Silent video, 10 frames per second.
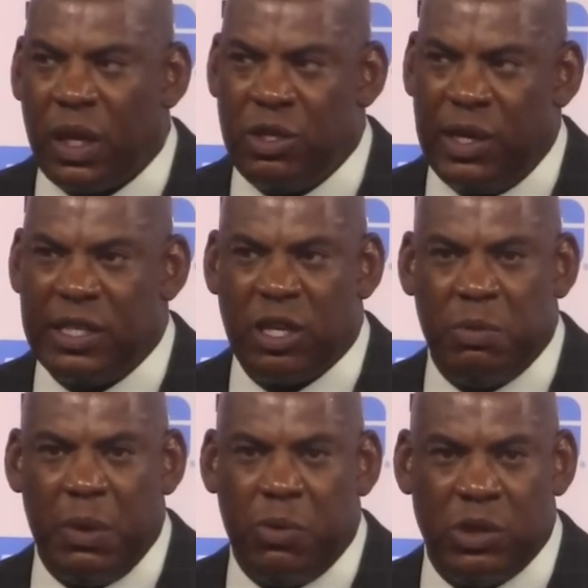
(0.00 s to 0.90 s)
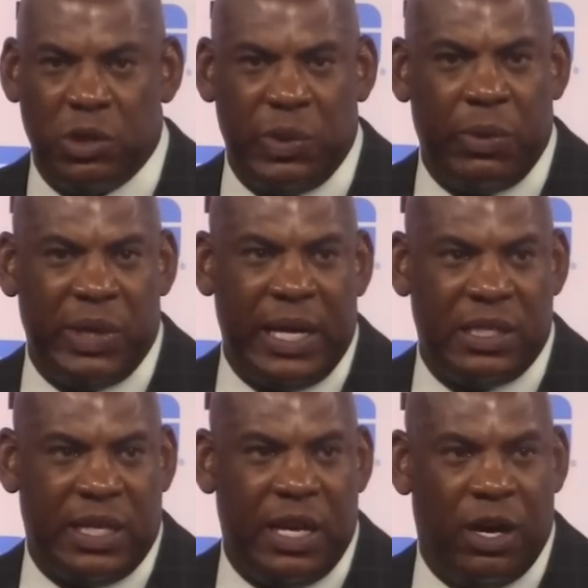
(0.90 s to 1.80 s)
So that's going to be important. So we we got to
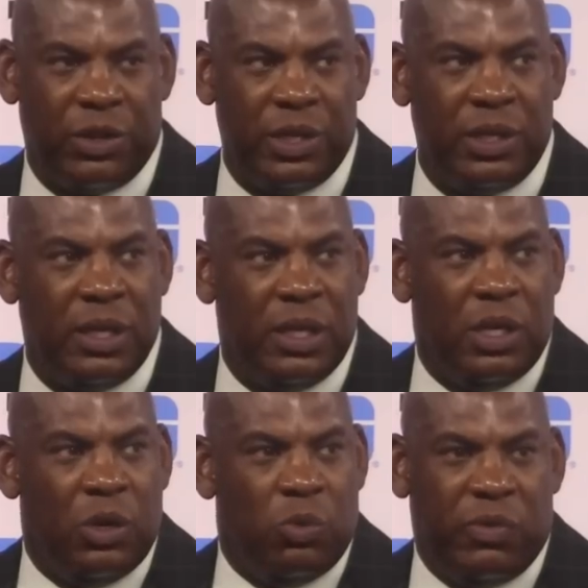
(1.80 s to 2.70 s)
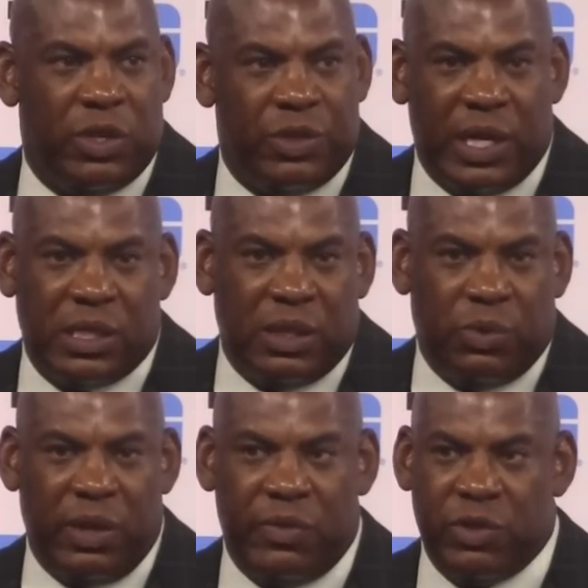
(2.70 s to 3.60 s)
stay healthy. We've addressed
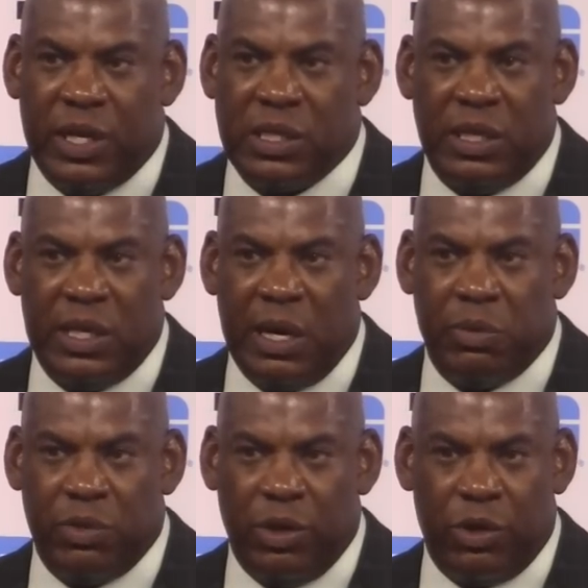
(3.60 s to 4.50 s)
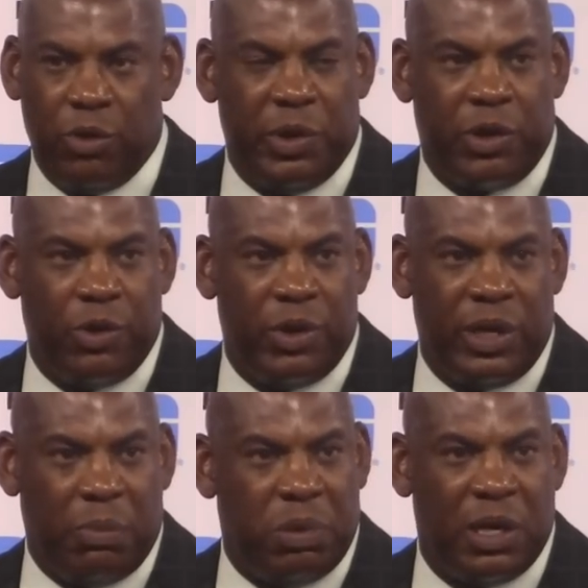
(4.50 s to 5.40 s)
we've addressed the depth, you know, through
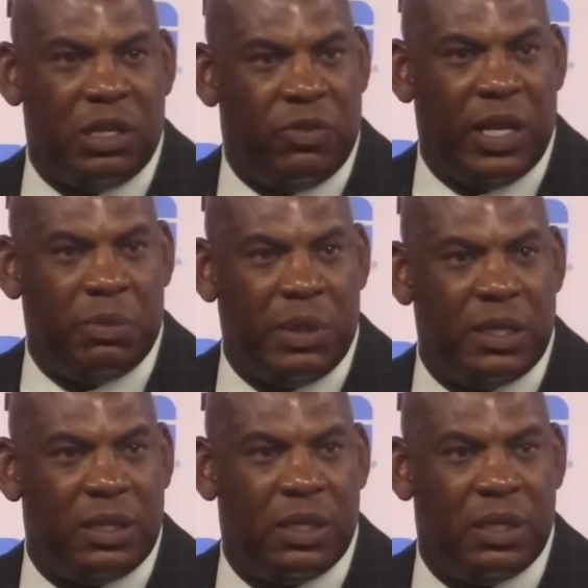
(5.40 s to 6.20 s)
recruiting and player development.